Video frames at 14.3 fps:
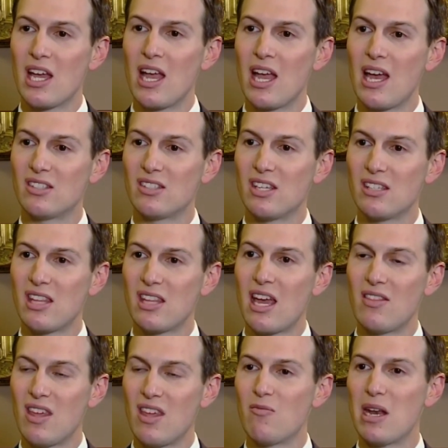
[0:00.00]
and since
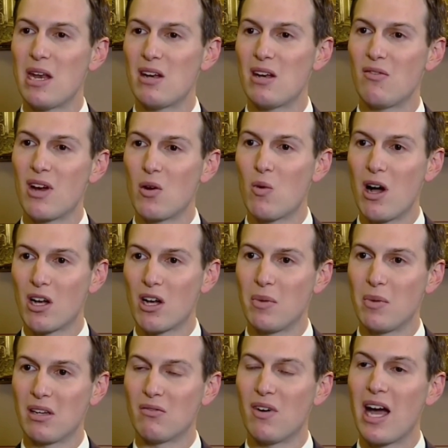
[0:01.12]
then they've made it a very
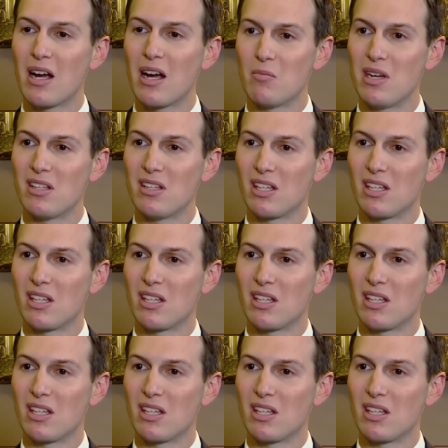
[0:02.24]
welcoming environment.